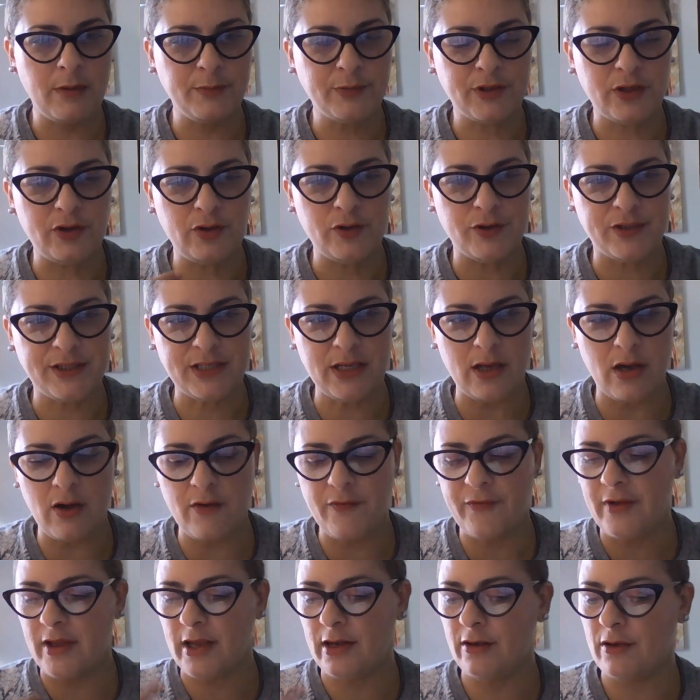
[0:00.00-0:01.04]
to
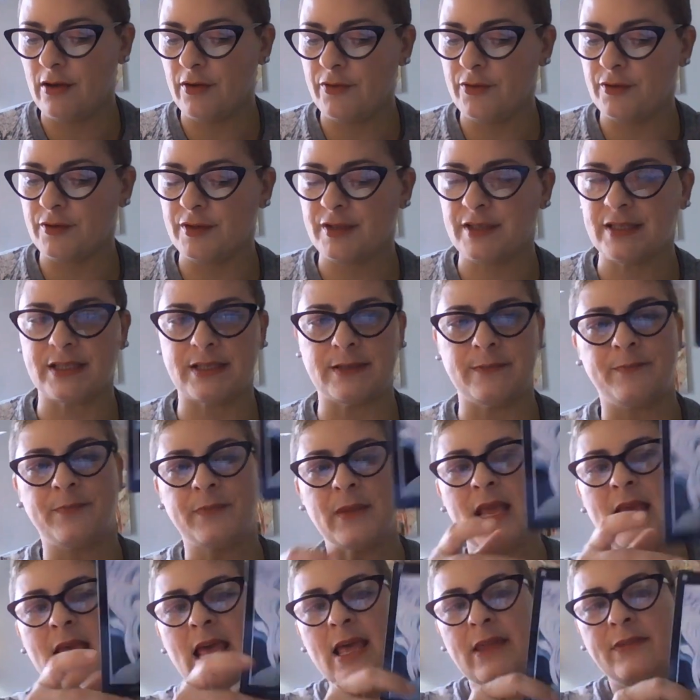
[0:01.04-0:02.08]
yourself and others.
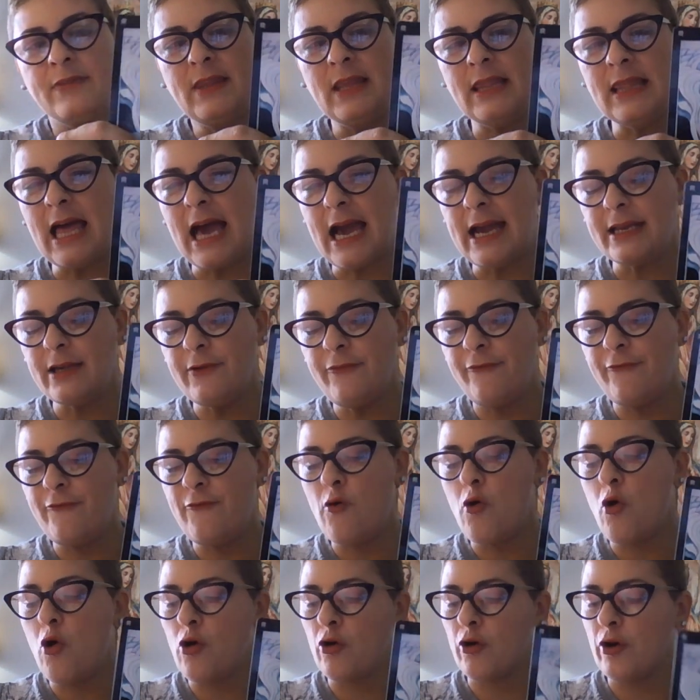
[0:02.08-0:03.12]
The line
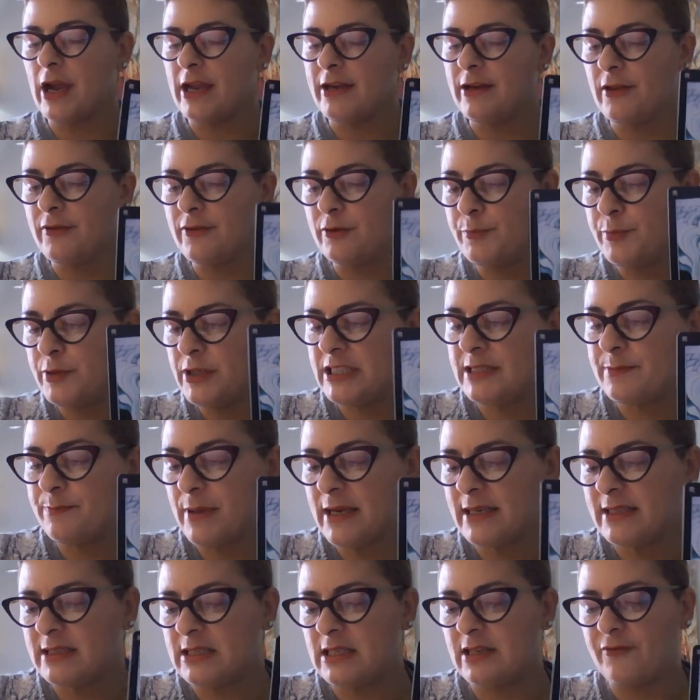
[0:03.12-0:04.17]
for another
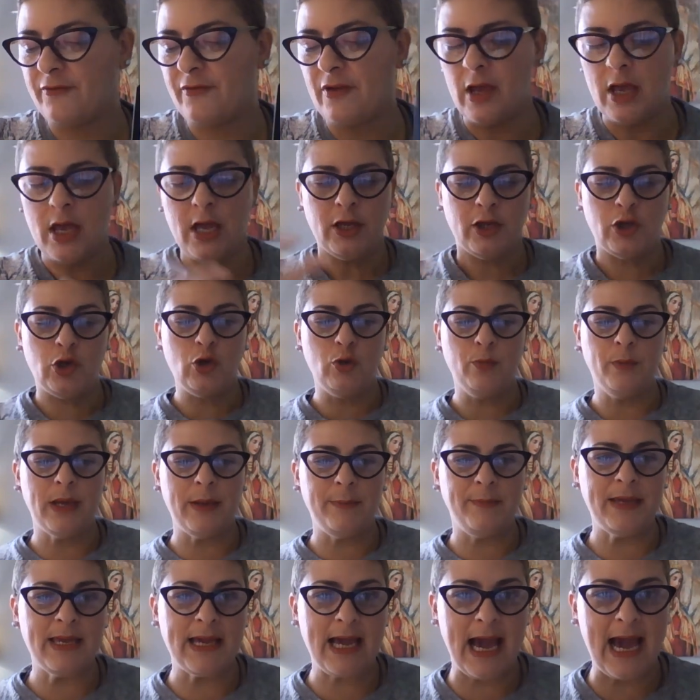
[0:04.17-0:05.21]
perspective, you may
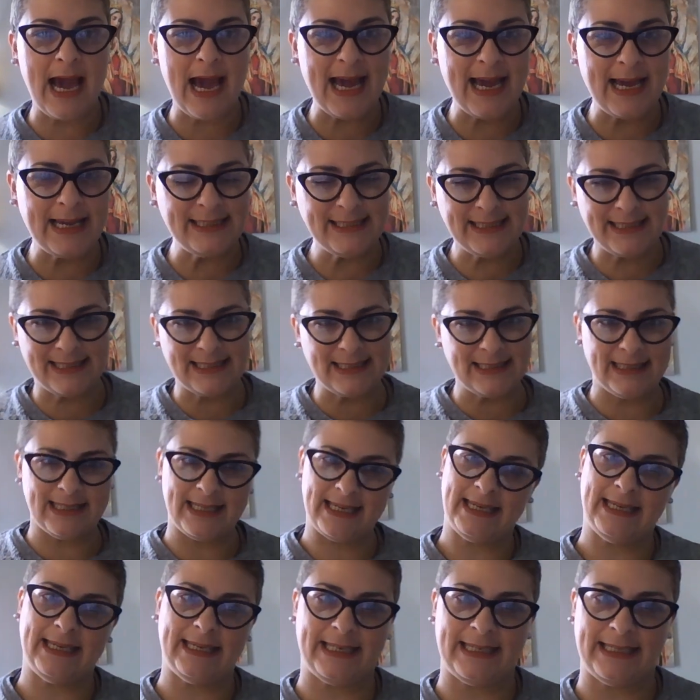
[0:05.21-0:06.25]
be
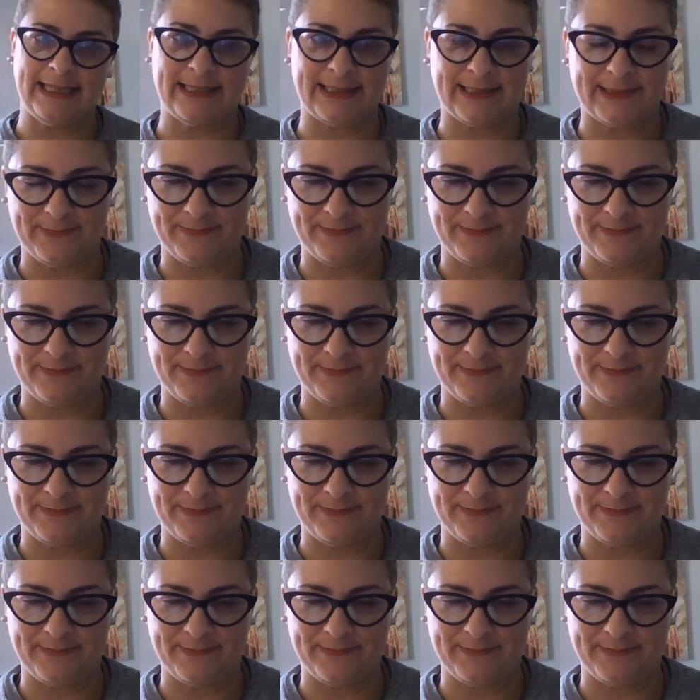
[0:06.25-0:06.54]
isolated